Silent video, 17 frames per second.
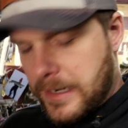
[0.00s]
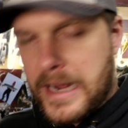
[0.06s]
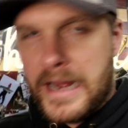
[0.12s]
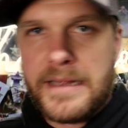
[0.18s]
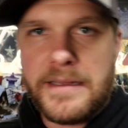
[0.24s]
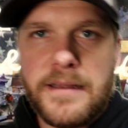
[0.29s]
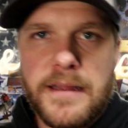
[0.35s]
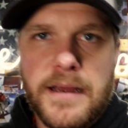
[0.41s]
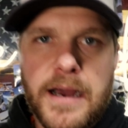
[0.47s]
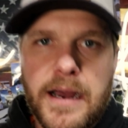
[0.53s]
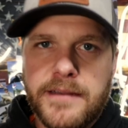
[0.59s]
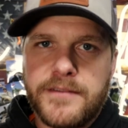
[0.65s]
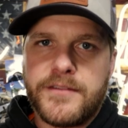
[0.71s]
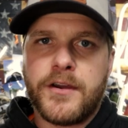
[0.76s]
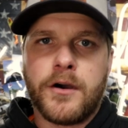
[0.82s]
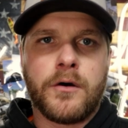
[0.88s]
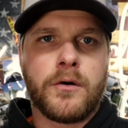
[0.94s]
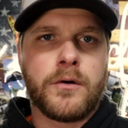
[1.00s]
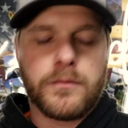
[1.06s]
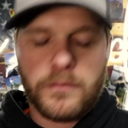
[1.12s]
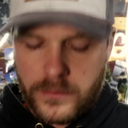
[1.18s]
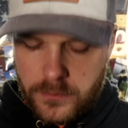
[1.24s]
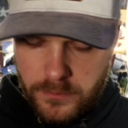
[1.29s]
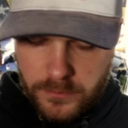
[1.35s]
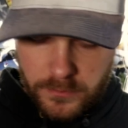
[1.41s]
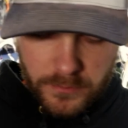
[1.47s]
I I don't
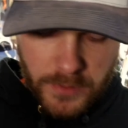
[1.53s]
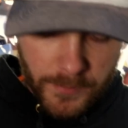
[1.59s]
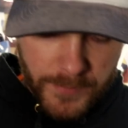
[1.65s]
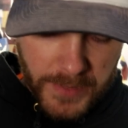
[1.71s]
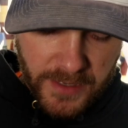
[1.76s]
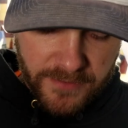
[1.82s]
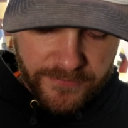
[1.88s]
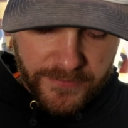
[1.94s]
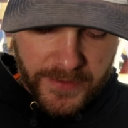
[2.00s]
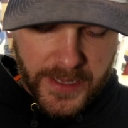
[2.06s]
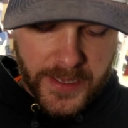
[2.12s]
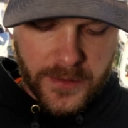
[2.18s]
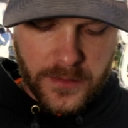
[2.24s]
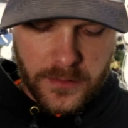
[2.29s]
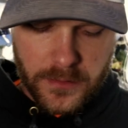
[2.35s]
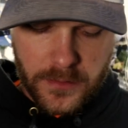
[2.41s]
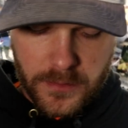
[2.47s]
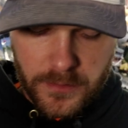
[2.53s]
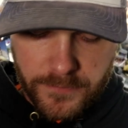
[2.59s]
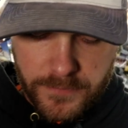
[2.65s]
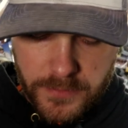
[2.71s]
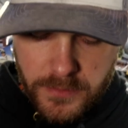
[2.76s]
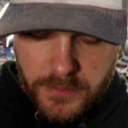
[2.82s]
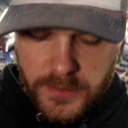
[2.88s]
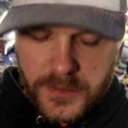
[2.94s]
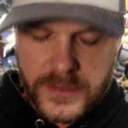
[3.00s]
I'm not a fan of
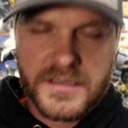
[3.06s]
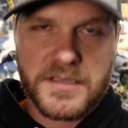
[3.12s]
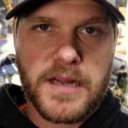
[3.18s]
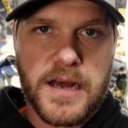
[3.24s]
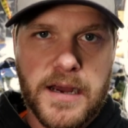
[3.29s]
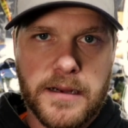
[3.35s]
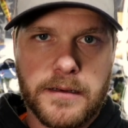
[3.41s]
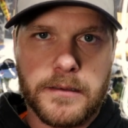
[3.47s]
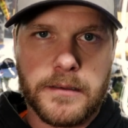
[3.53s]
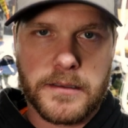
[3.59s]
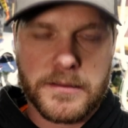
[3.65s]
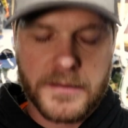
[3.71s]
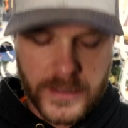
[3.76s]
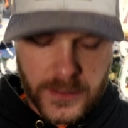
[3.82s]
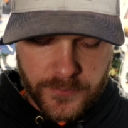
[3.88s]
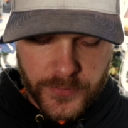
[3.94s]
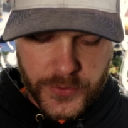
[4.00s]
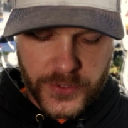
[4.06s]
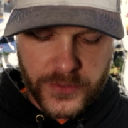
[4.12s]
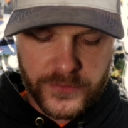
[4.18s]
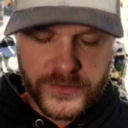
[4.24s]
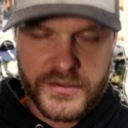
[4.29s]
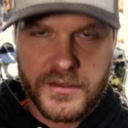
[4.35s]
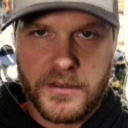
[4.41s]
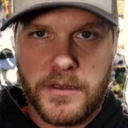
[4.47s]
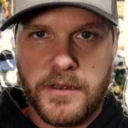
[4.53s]
the stock hooks on a
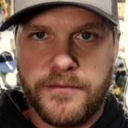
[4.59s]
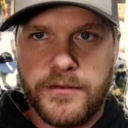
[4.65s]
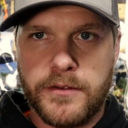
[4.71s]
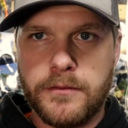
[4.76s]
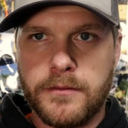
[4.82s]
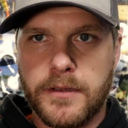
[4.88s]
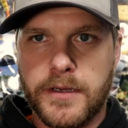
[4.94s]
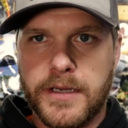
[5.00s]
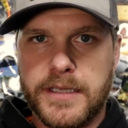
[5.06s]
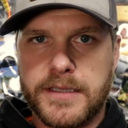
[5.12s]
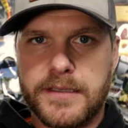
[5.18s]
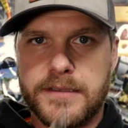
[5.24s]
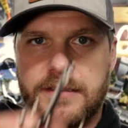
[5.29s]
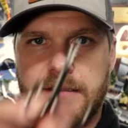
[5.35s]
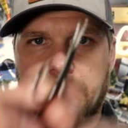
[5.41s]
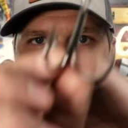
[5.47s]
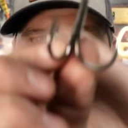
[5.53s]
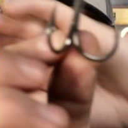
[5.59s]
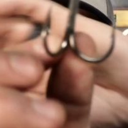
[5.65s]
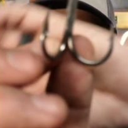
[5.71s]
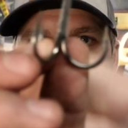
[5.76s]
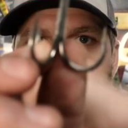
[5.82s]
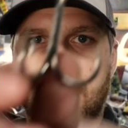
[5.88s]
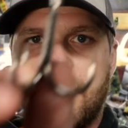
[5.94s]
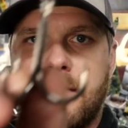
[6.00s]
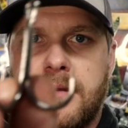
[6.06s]
Medusa. If you look at this hook,
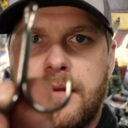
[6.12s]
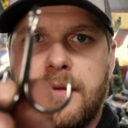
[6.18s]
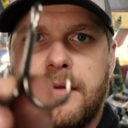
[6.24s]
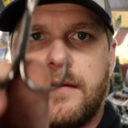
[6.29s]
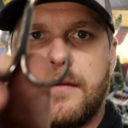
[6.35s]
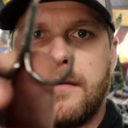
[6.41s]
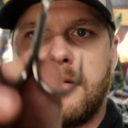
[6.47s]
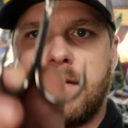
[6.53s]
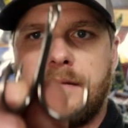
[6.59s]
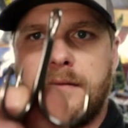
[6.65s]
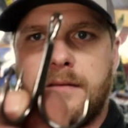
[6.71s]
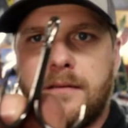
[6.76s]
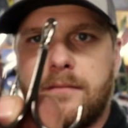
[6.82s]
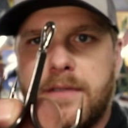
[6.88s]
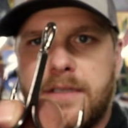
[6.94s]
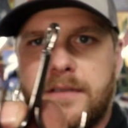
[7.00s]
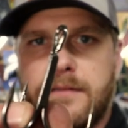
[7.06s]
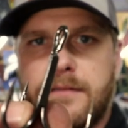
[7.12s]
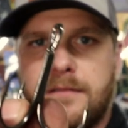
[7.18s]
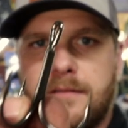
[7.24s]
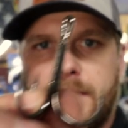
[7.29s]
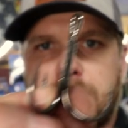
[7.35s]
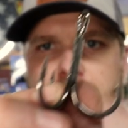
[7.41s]
let me do